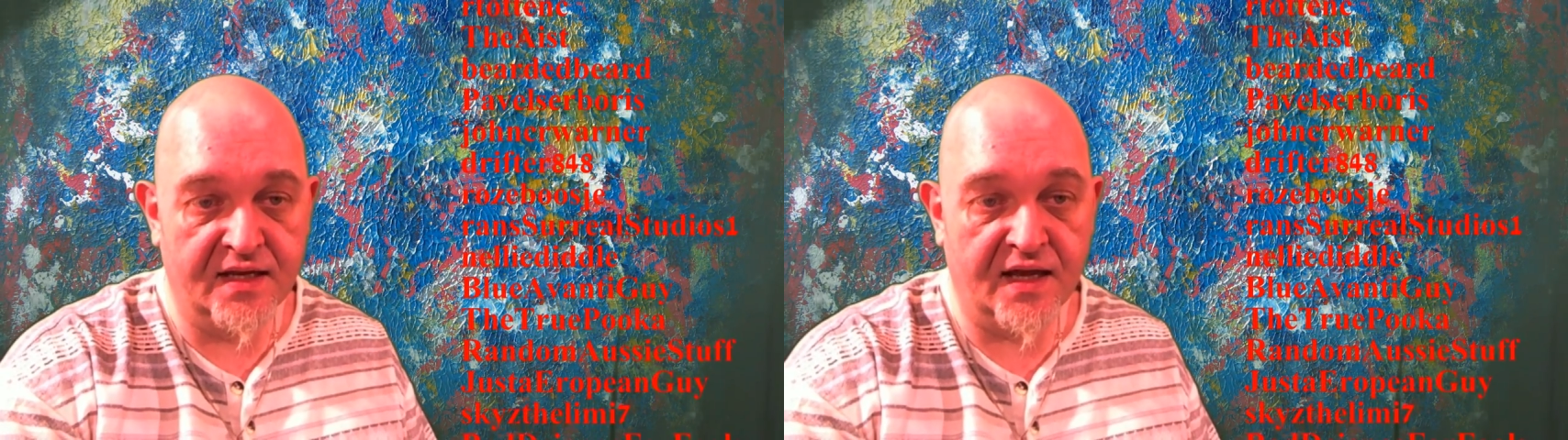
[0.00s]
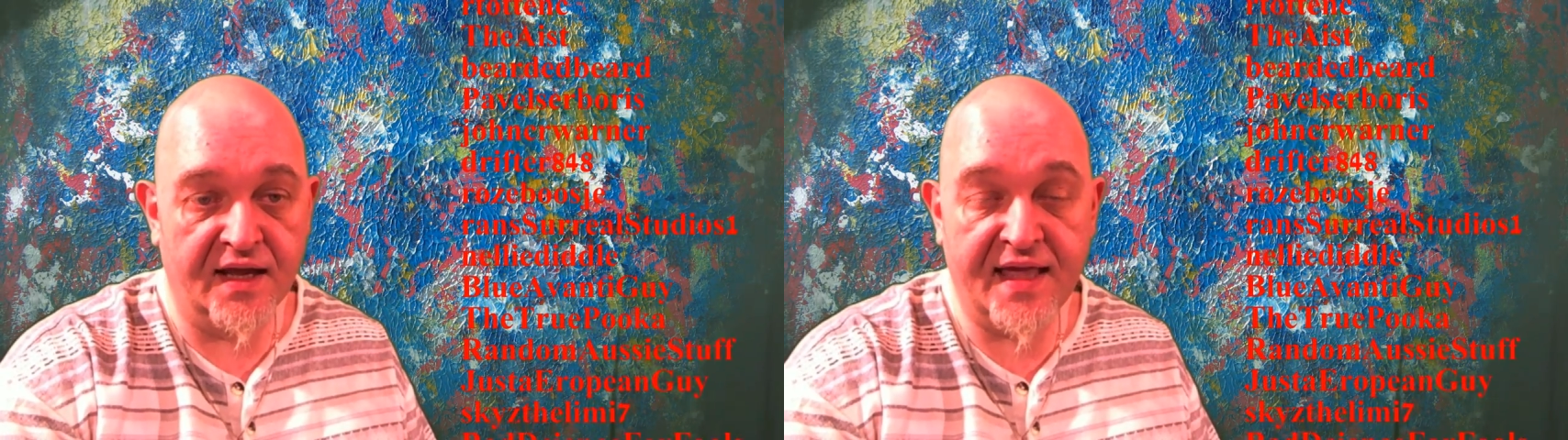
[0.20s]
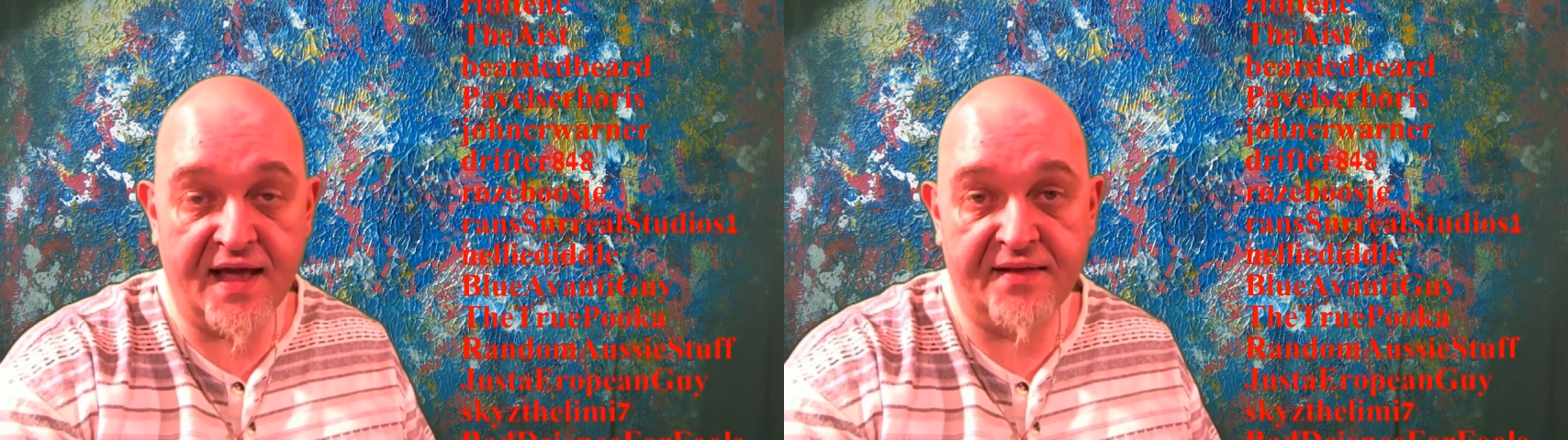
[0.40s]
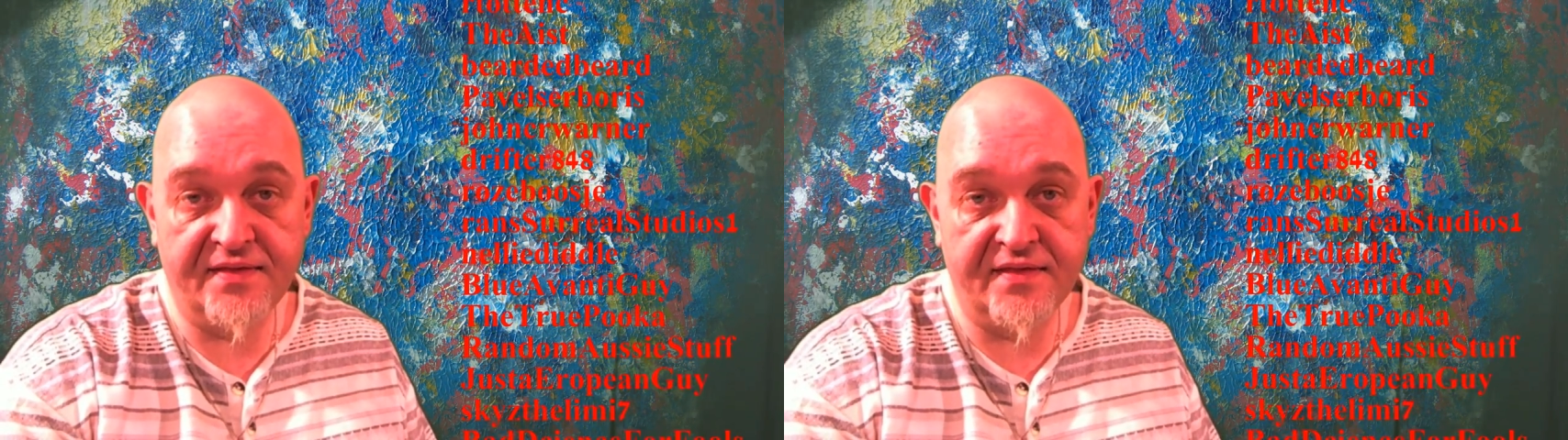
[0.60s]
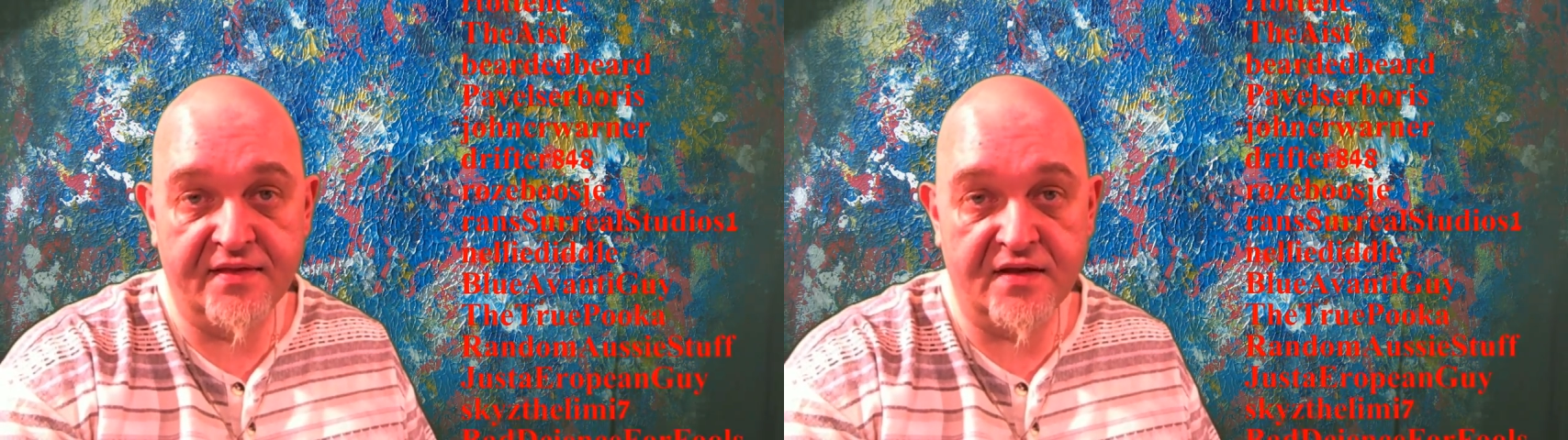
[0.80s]

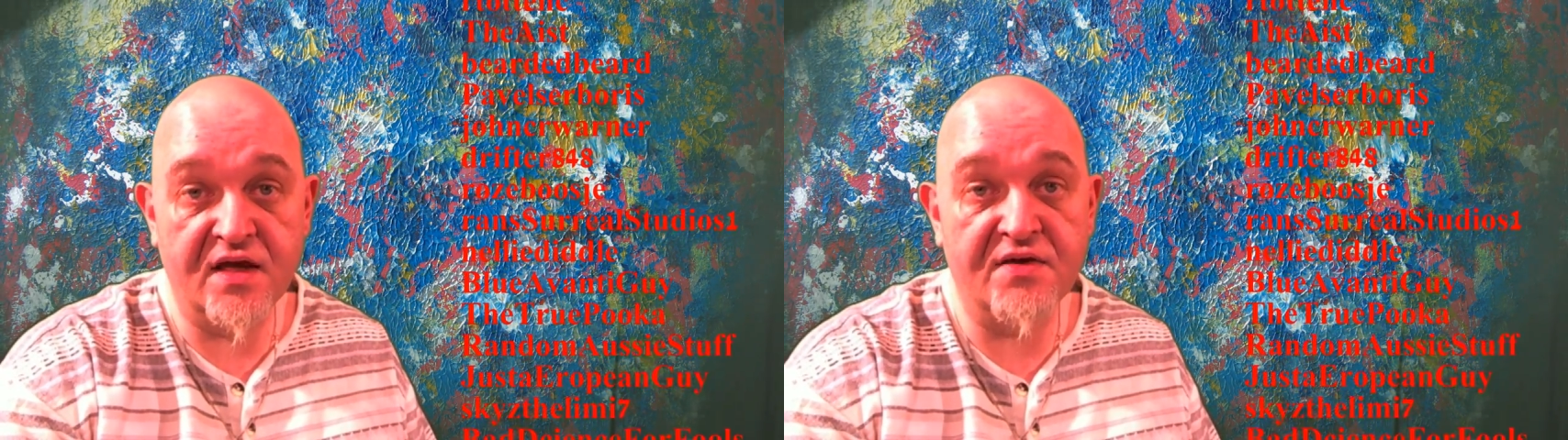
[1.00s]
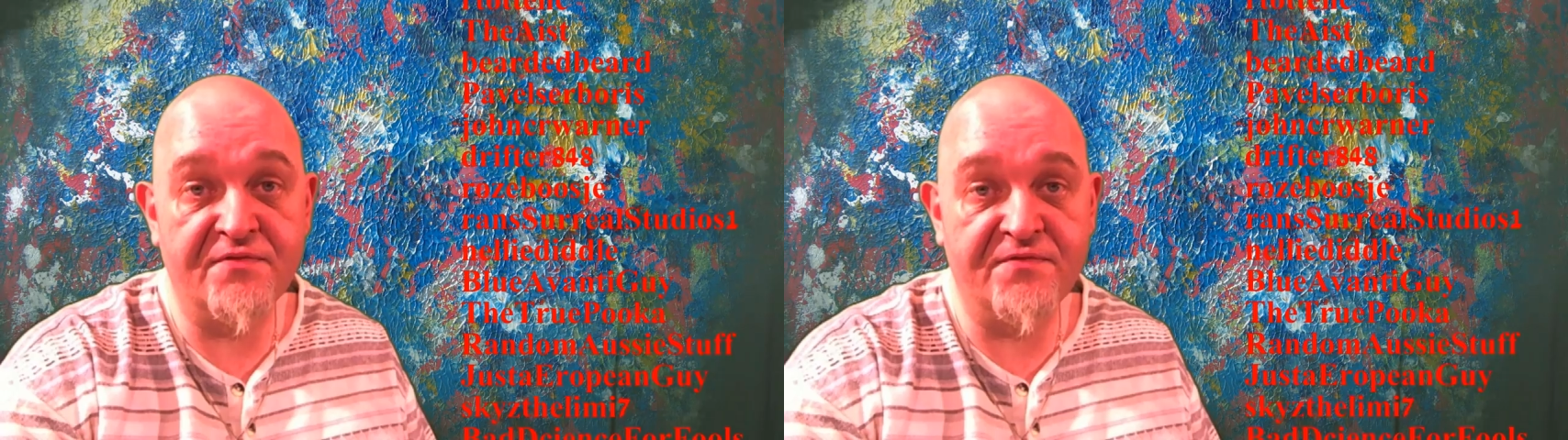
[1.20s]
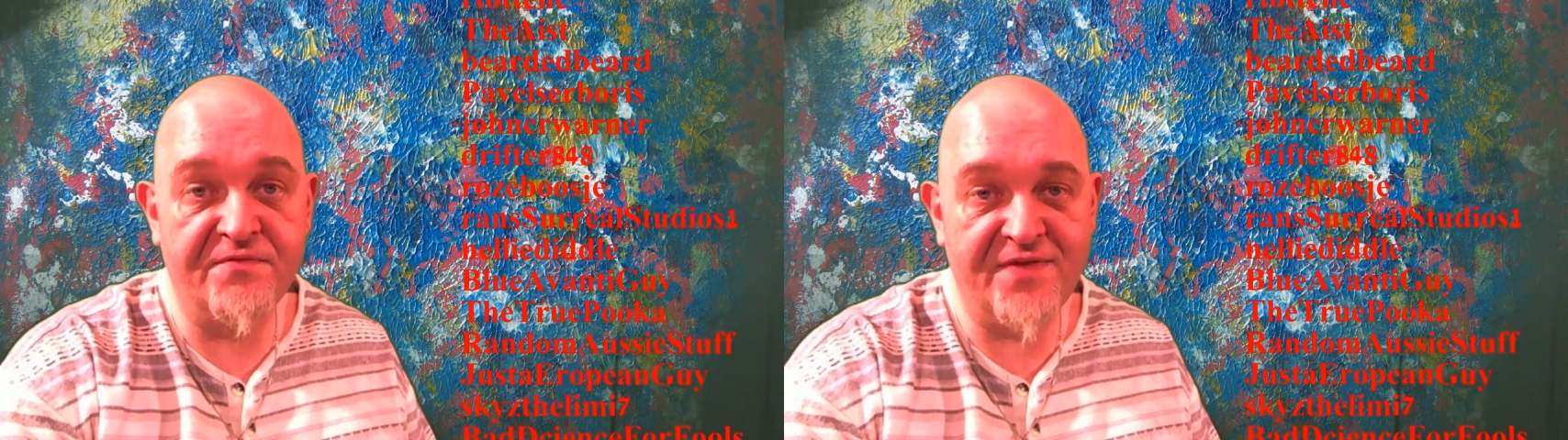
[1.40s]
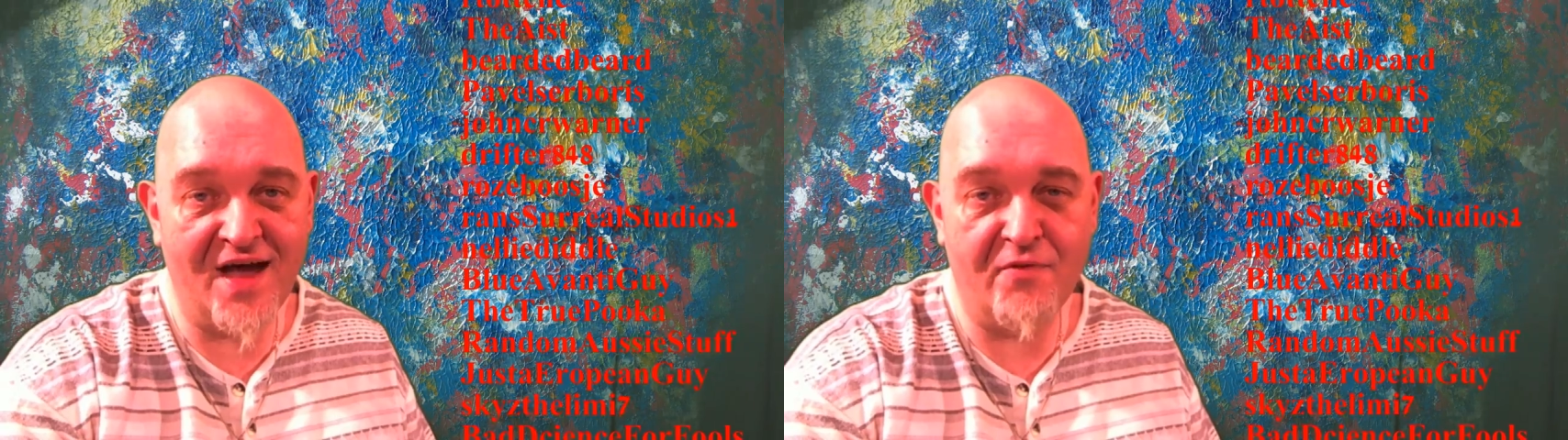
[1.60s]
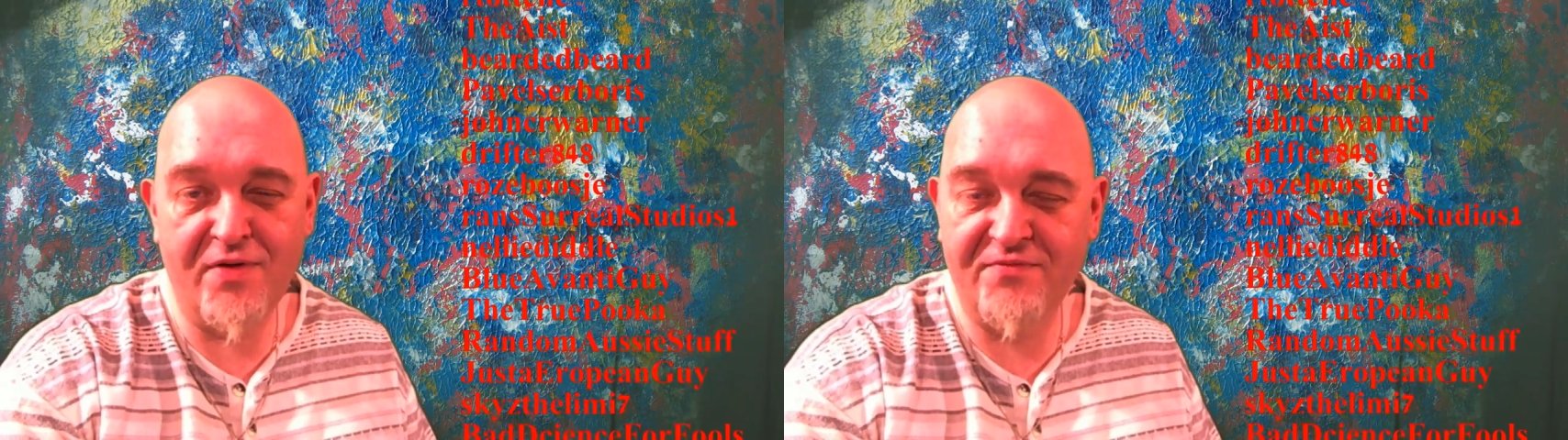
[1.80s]
Again, a
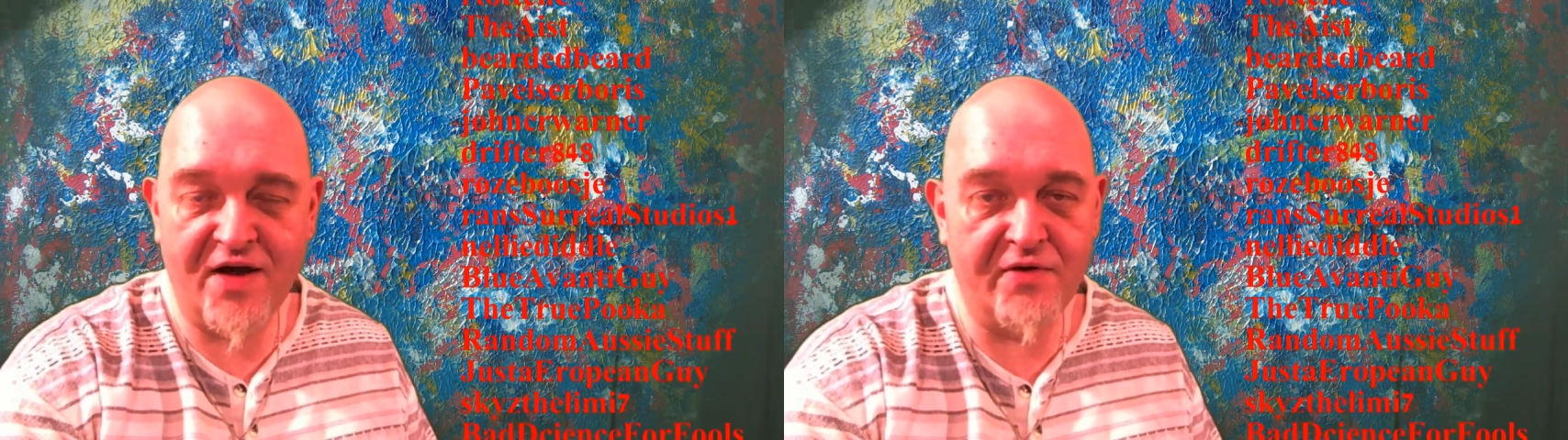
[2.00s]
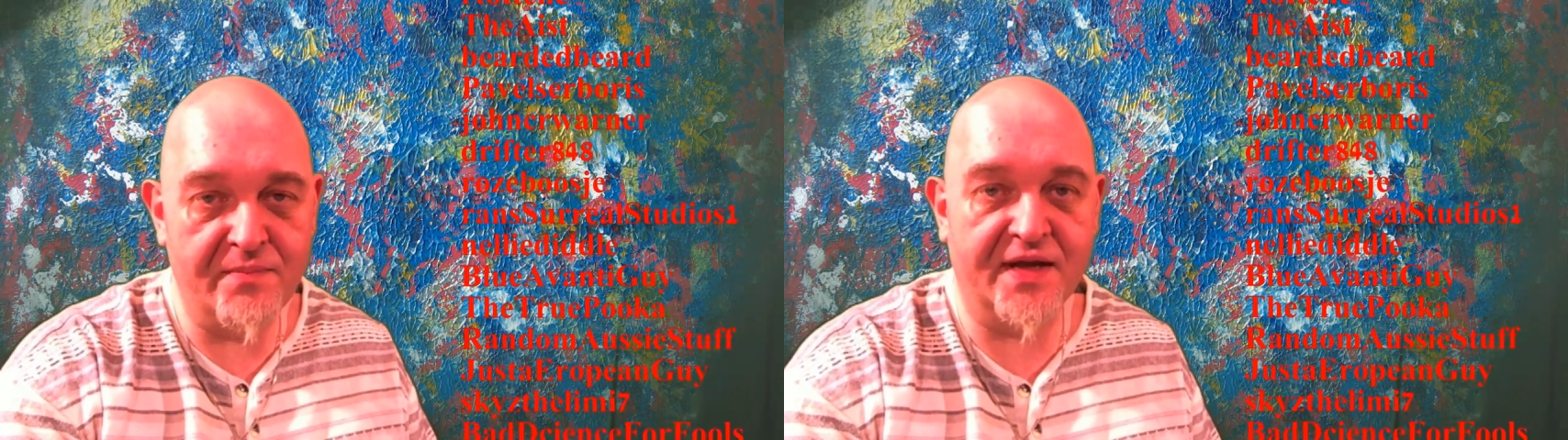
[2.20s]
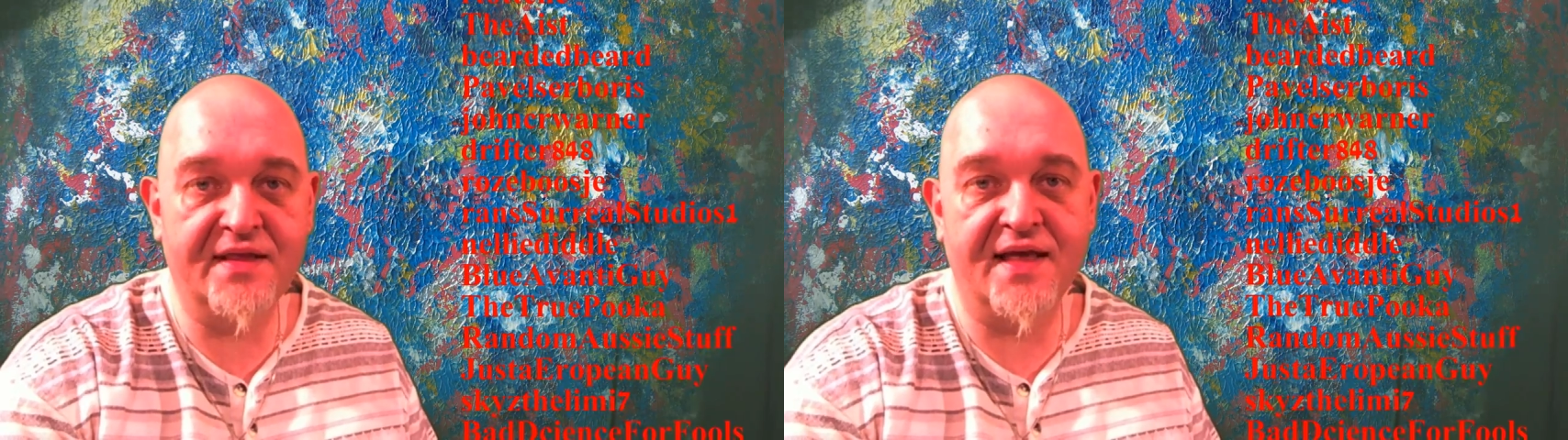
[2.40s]
very very big,